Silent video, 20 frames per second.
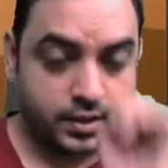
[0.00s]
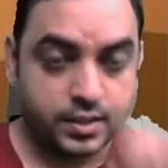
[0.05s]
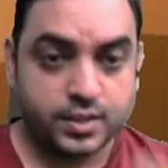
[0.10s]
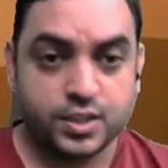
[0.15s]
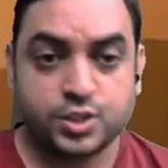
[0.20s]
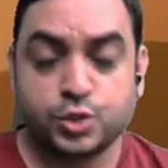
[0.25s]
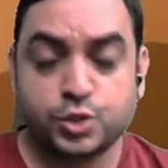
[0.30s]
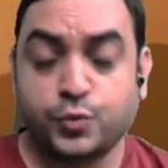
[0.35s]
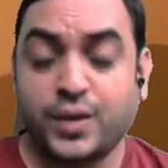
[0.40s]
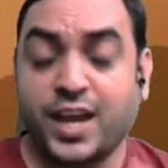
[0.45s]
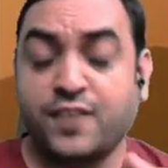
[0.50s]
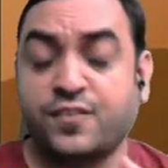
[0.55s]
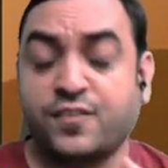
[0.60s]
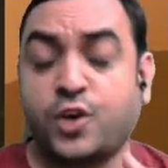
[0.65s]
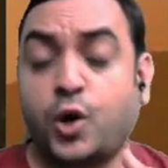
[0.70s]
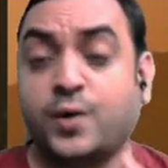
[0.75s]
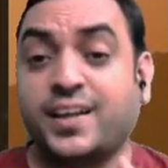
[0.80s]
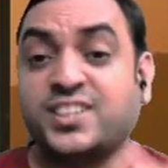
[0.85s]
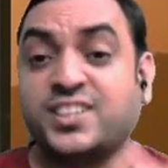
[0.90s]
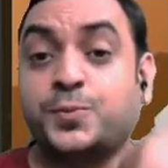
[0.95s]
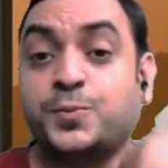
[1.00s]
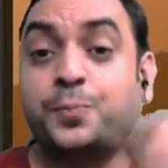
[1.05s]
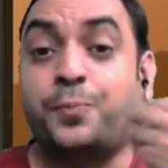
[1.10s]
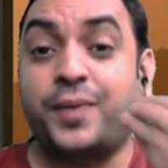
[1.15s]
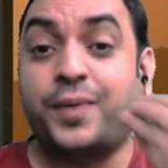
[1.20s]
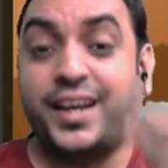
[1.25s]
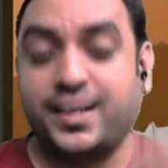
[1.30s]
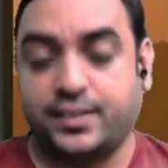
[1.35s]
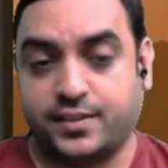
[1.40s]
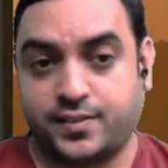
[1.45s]
So we have called as
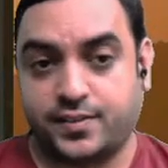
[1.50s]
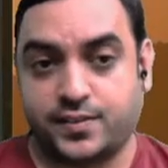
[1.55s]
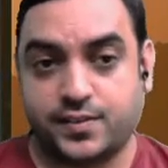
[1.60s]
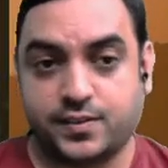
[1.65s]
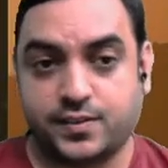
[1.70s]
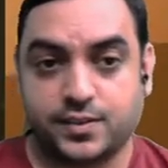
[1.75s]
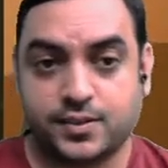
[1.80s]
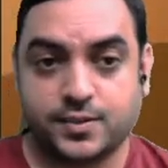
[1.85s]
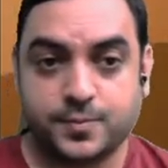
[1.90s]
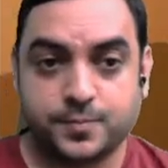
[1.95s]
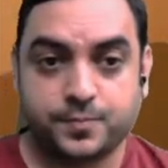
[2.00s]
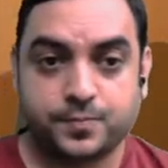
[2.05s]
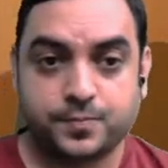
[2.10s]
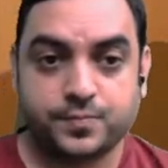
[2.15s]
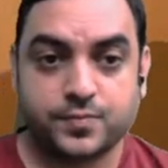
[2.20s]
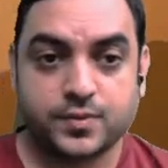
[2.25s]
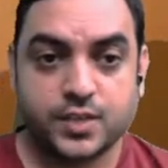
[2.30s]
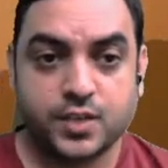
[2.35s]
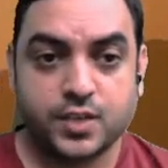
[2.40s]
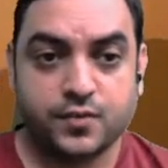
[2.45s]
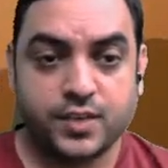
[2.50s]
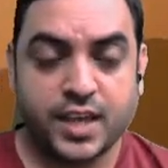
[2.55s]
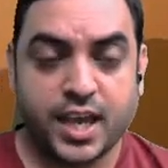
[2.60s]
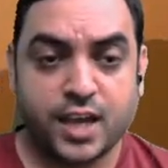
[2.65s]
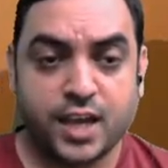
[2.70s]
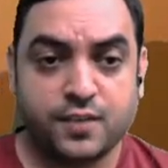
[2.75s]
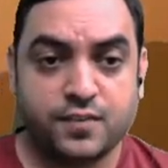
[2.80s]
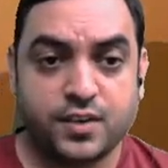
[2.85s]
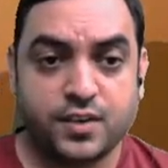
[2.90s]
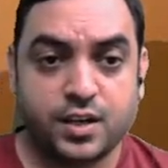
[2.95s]
spreads. We
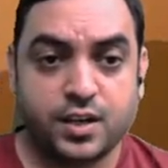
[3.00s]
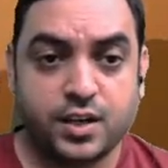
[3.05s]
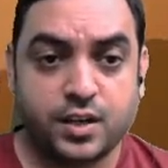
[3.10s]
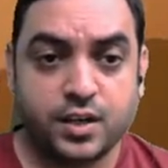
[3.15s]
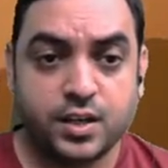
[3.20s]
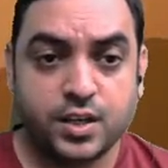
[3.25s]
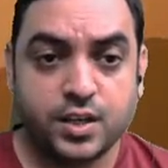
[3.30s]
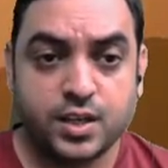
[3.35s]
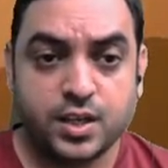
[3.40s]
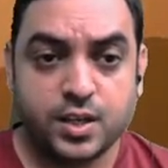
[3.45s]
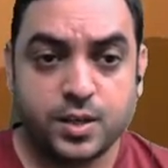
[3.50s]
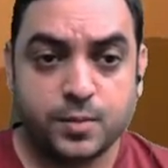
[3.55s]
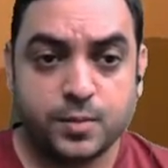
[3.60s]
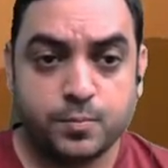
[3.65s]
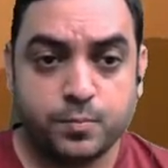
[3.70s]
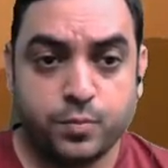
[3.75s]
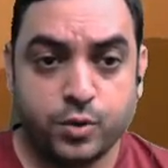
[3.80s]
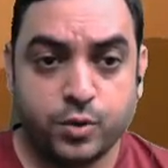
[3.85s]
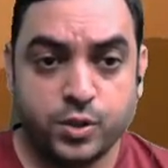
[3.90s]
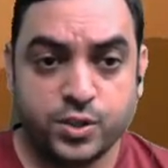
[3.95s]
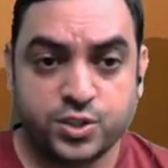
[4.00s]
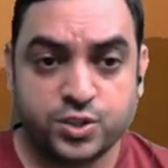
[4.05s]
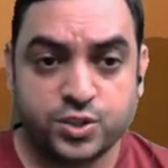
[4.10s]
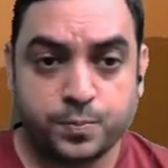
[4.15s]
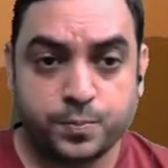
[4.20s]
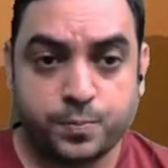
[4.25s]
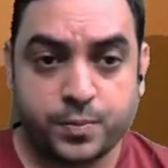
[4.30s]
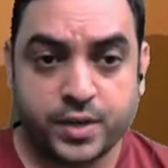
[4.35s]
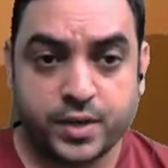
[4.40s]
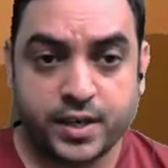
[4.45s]
have bull
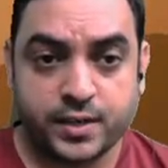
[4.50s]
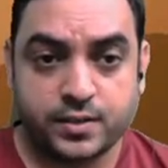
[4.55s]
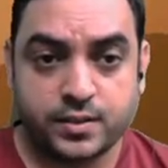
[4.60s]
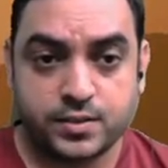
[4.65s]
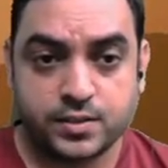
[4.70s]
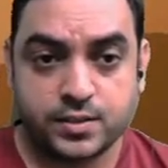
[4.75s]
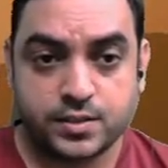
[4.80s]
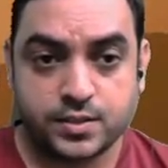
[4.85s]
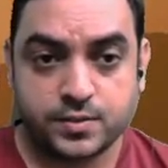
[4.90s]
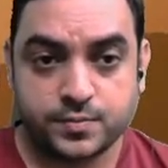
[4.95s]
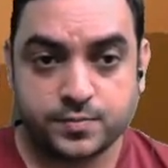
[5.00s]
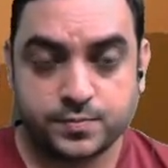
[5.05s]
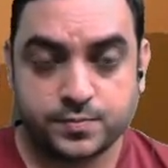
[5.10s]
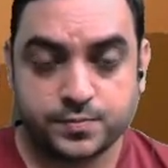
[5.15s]
spreads